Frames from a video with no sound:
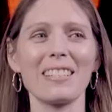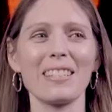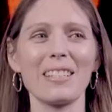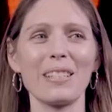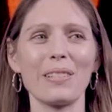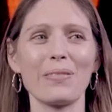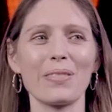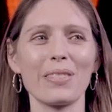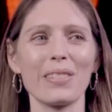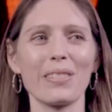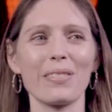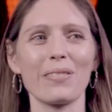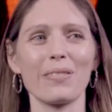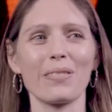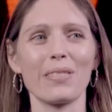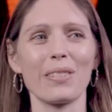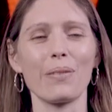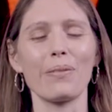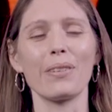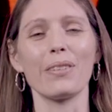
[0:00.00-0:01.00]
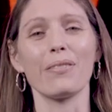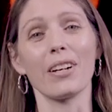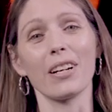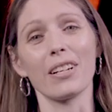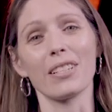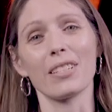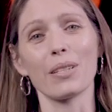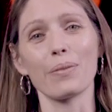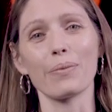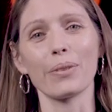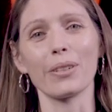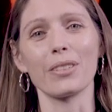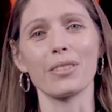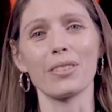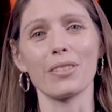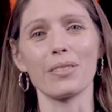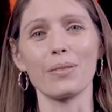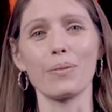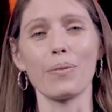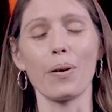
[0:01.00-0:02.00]
seems to be very similar
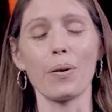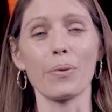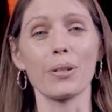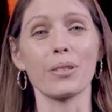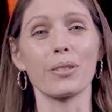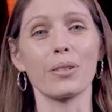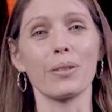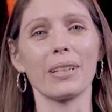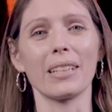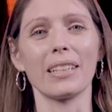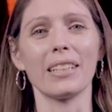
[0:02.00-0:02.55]
to what we're doing